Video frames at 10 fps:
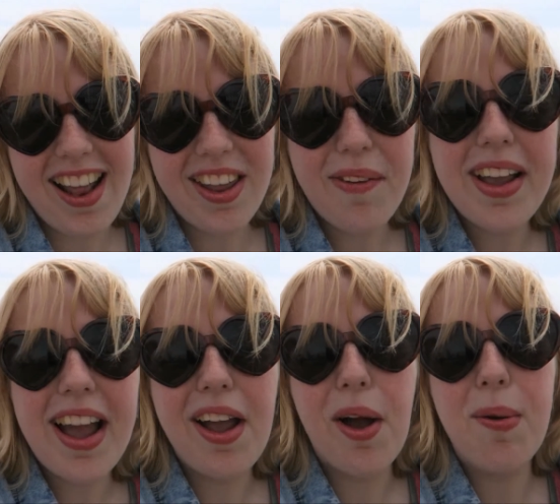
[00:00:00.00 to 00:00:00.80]
Anyway,
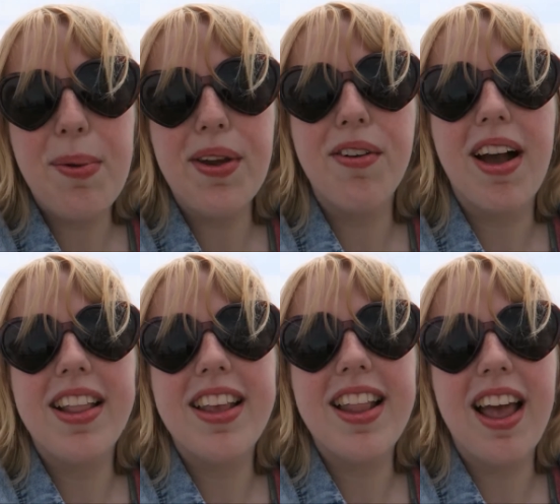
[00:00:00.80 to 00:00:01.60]
I hope your
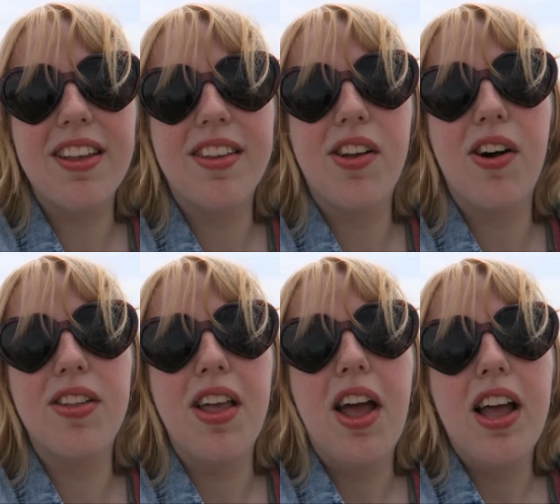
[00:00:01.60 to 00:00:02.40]
writing has
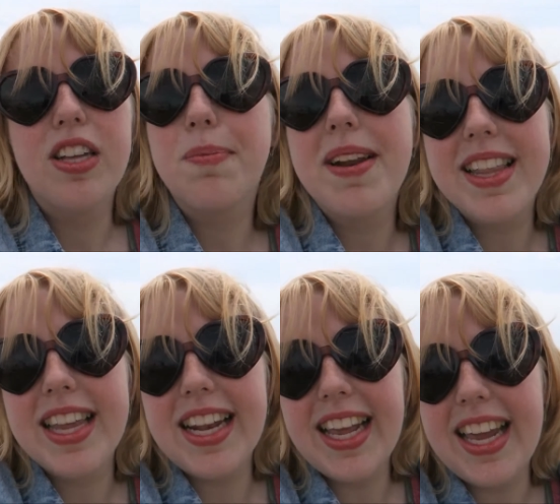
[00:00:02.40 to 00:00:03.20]
gone
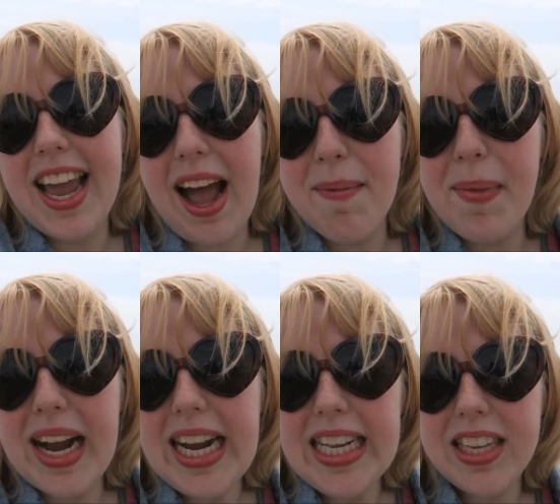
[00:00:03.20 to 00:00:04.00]
splendidly. I
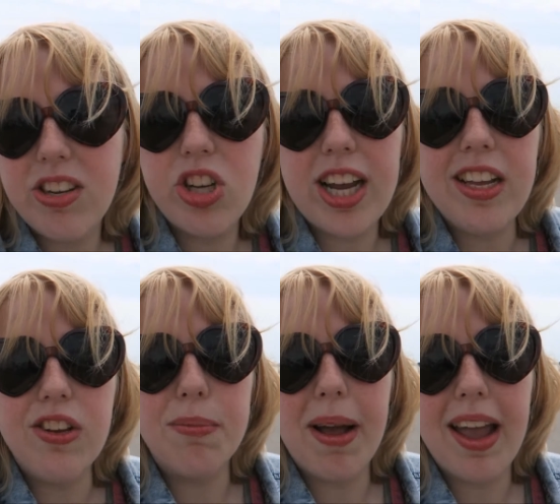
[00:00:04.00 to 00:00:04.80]
might
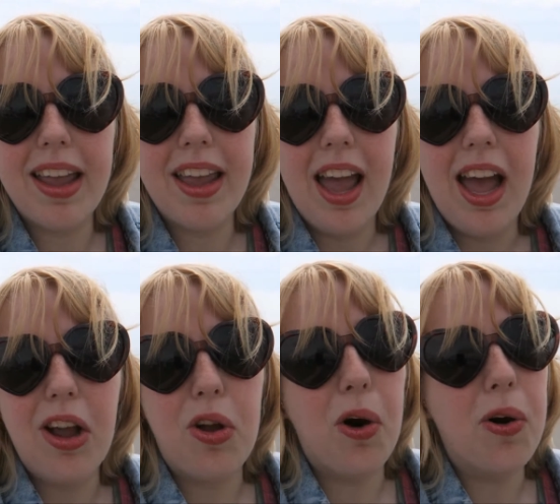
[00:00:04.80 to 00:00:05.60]
change my
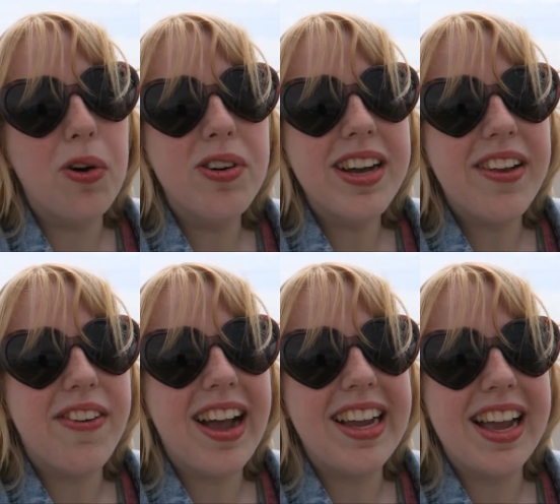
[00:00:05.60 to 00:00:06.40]
goal,
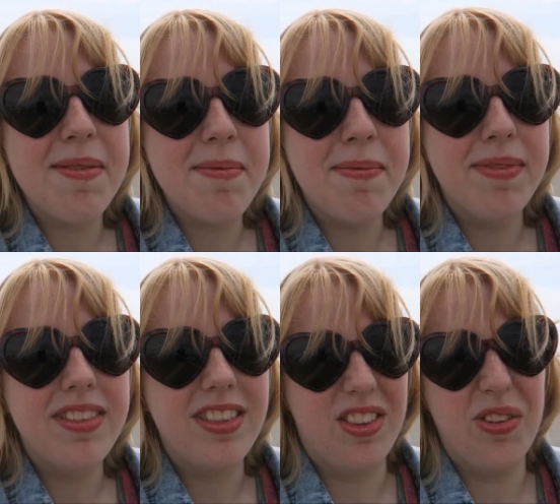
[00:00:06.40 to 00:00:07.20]
if I can
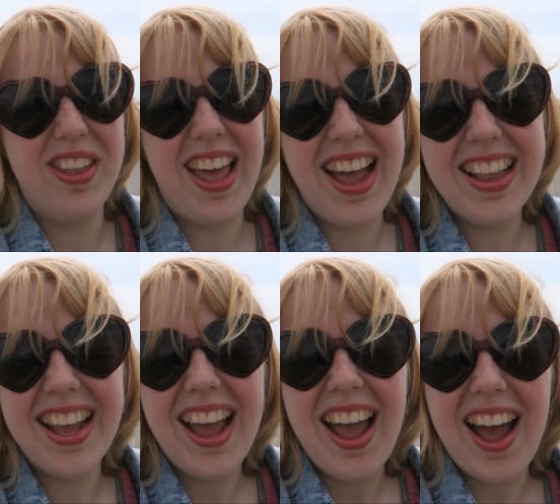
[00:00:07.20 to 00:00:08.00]
do that,
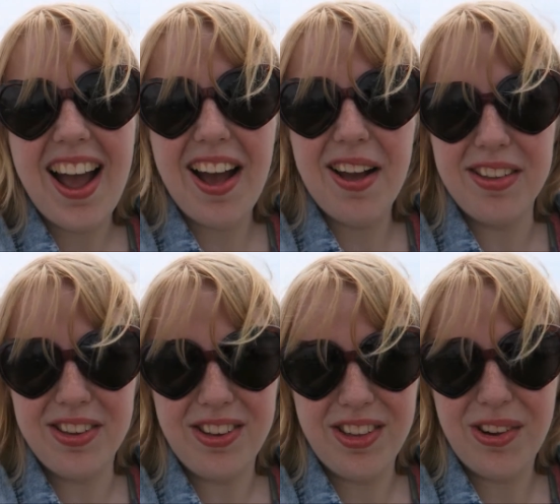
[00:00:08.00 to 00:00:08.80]

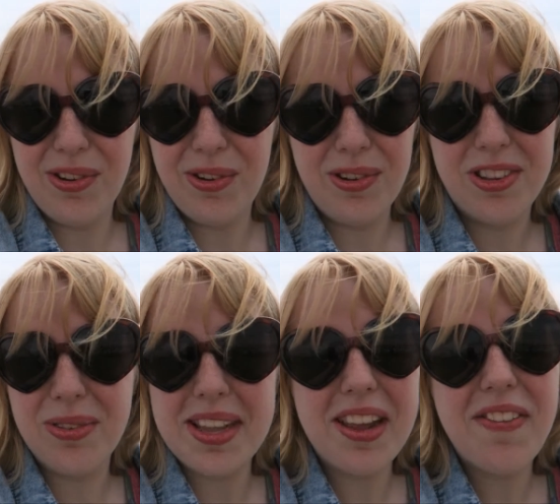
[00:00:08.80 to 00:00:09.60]
to
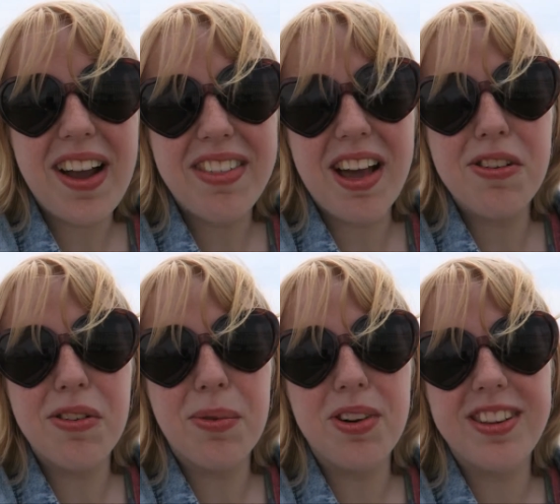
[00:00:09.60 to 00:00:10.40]

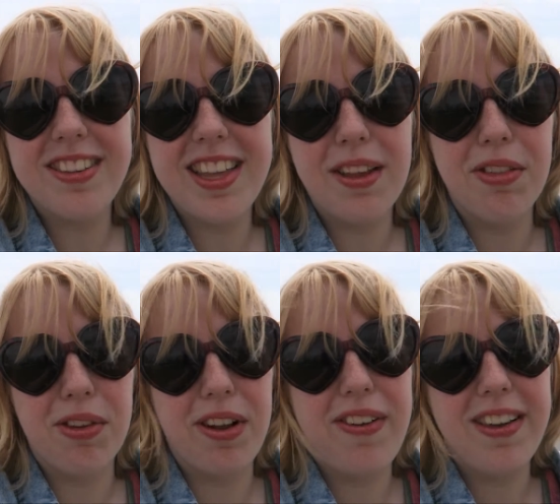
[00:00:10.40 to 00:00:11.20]
25,000 words instead of
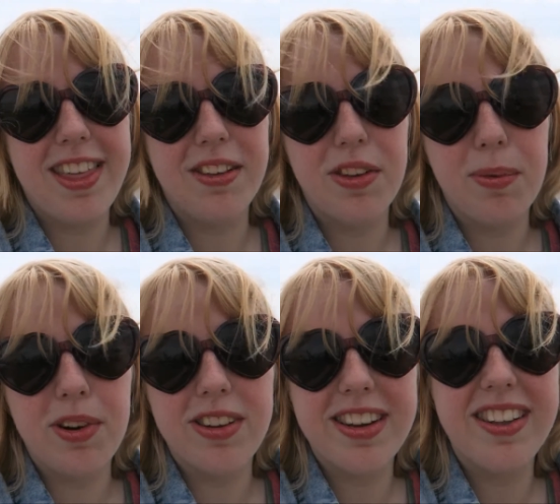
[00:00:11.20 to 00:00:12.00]
35,000
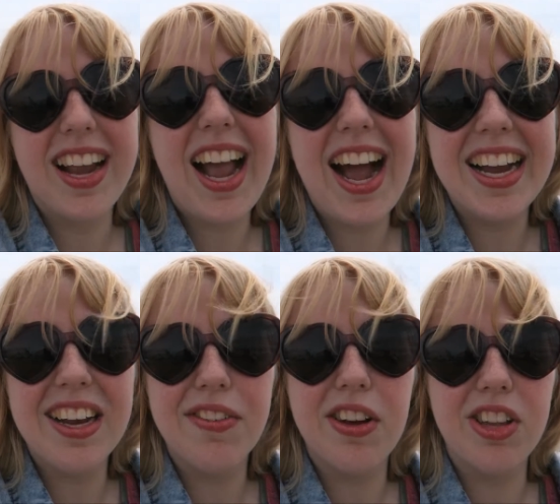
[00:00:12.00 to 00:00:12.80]
words, because I
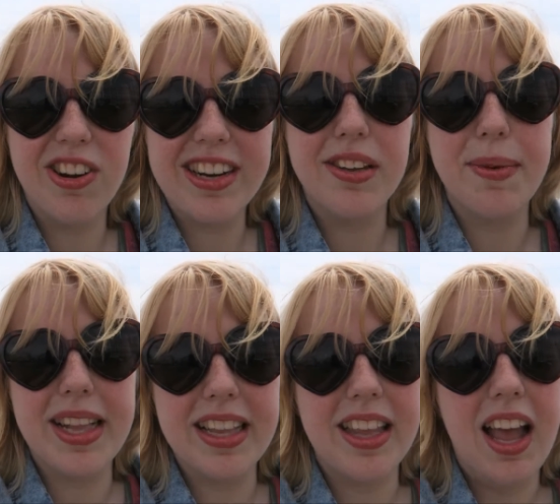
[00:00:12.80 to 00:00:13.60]
kind of
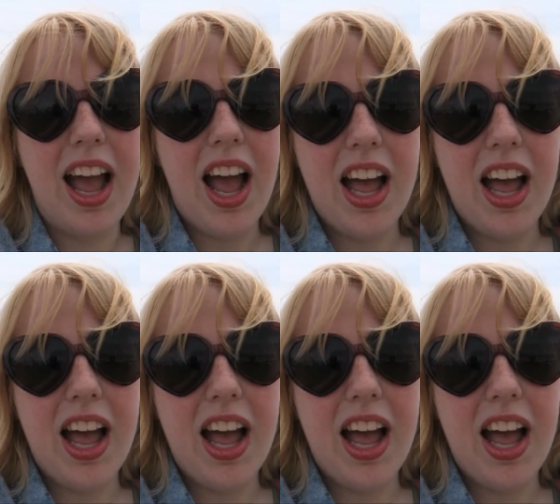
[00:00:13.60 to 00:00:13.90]
underestimated